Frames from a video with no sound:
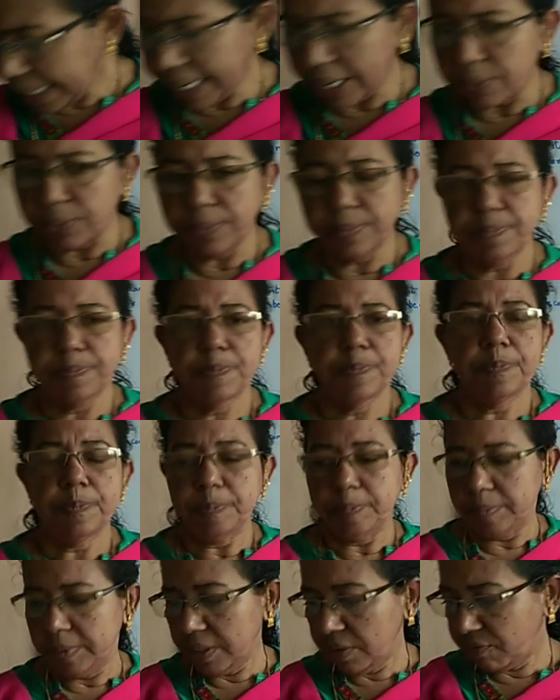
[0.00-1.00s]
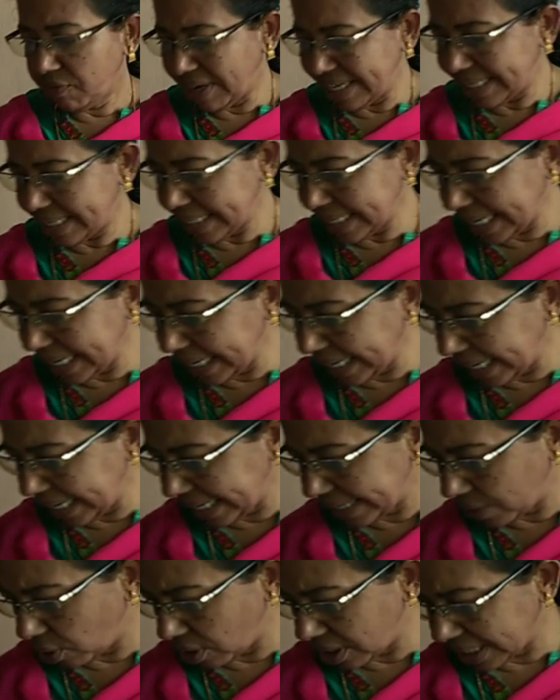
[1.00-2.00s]
Now, one thing I
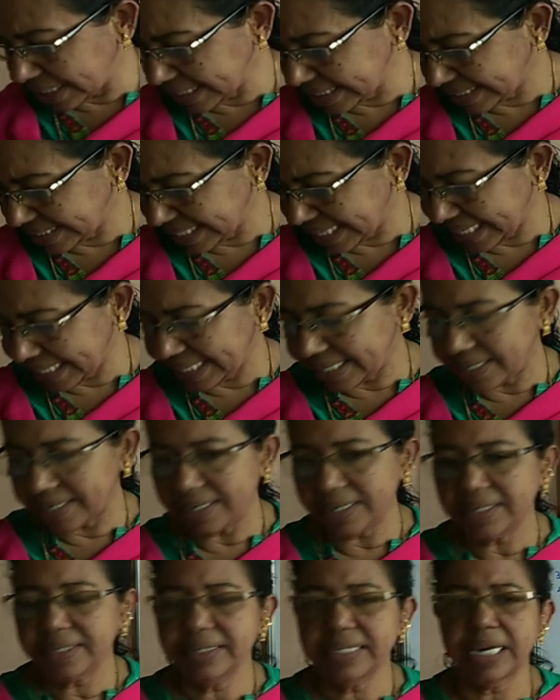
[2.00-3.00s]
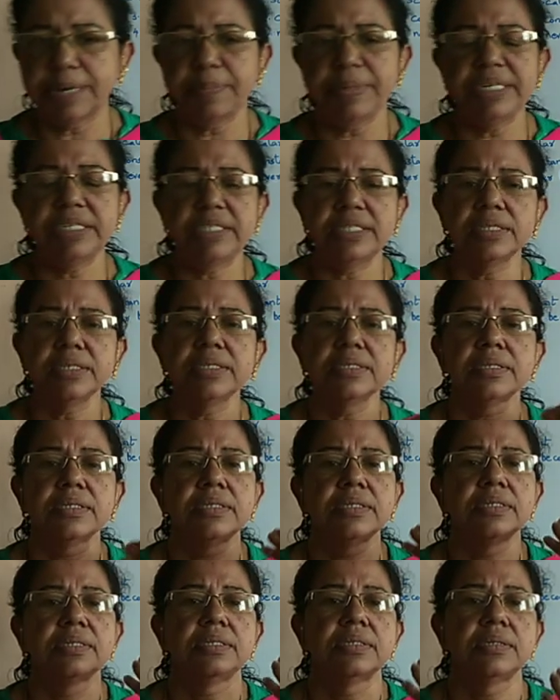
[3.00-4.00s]
had already said, that means
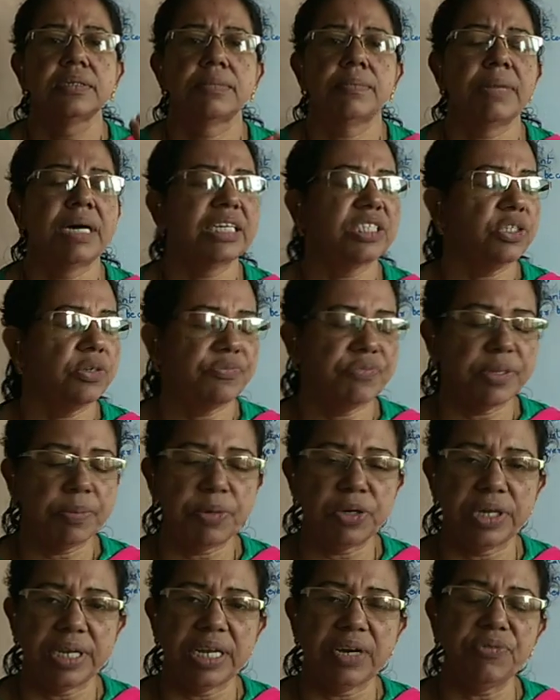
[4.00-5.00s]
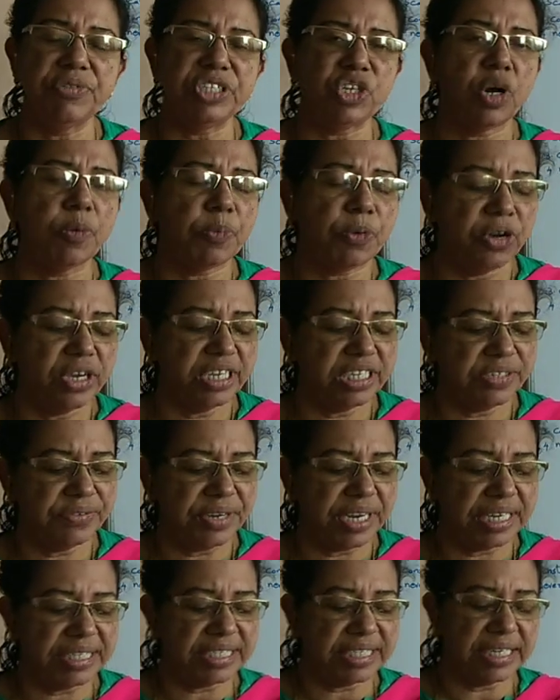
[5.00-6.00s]
mass of the body. Now which all points
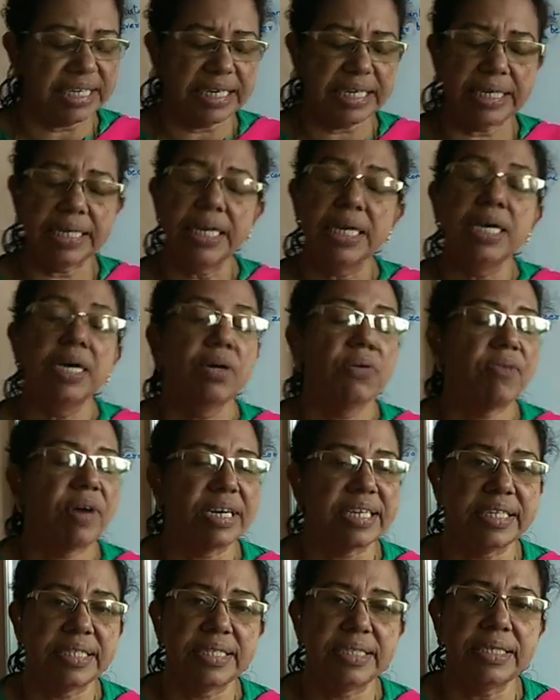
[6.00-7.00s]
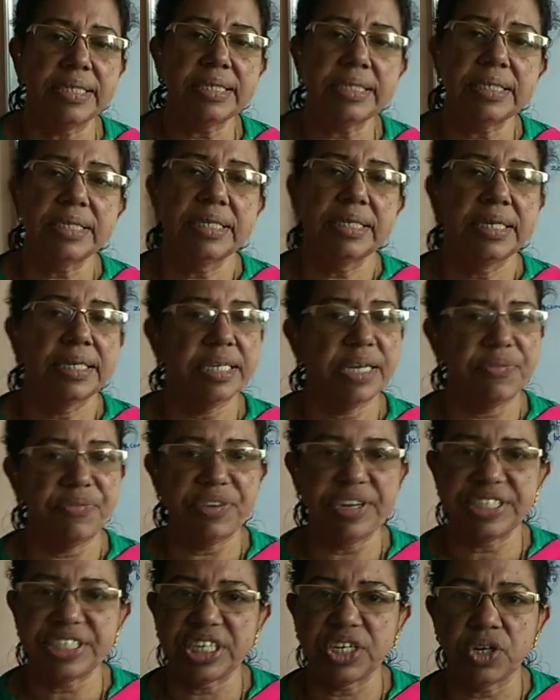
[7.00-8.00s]
we had studied? What is the
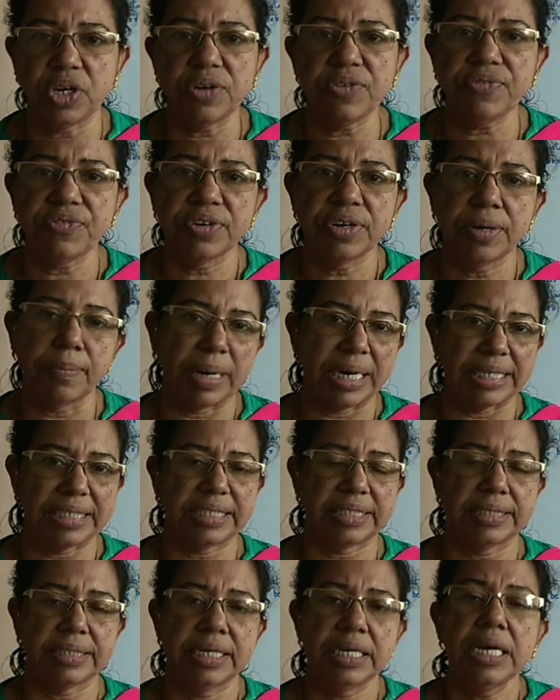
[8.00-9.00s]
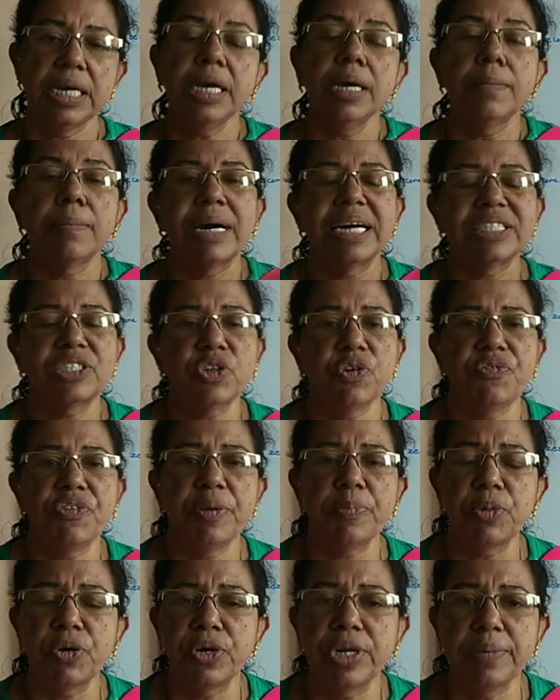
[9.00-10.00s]
definition of mass? Mass of
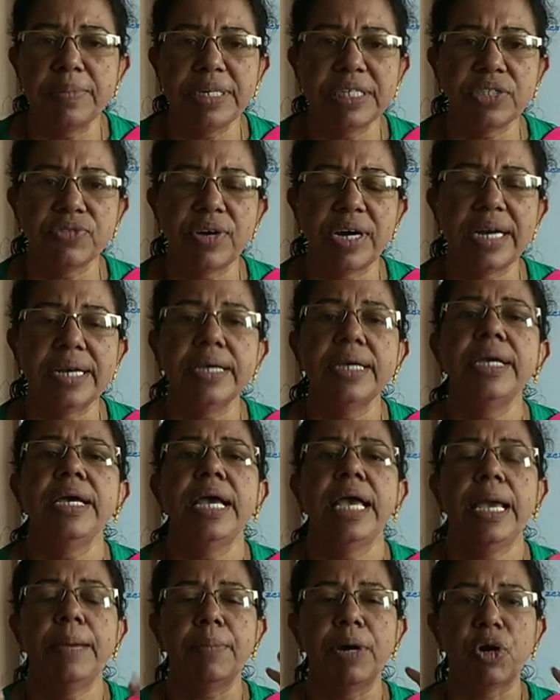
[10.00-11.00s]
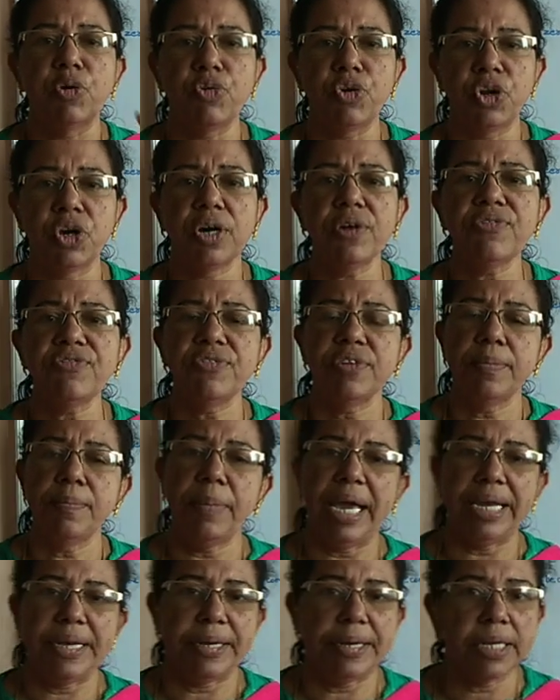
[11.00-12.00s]
a body means what? Amount of
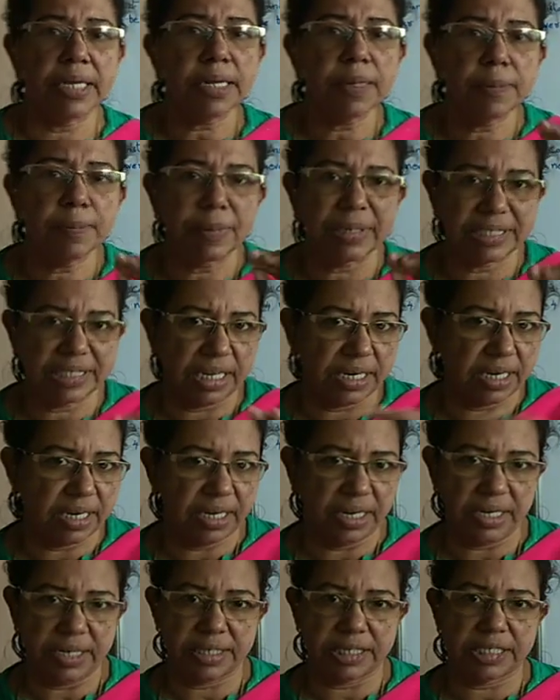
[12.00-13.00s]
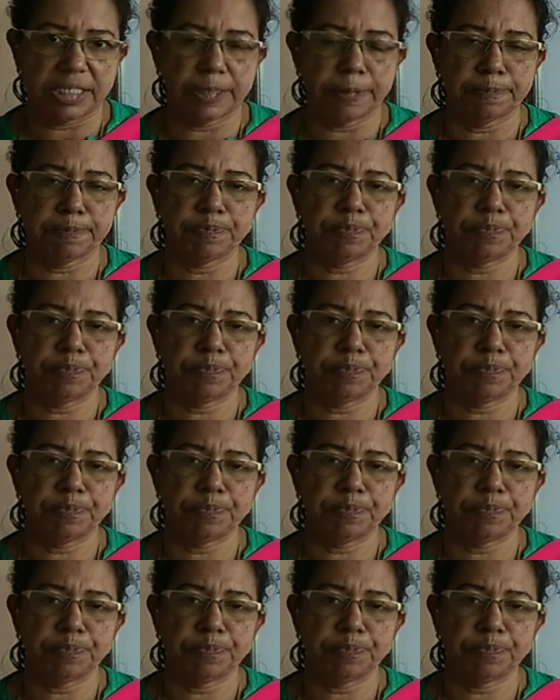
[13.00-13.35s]
matter present in it.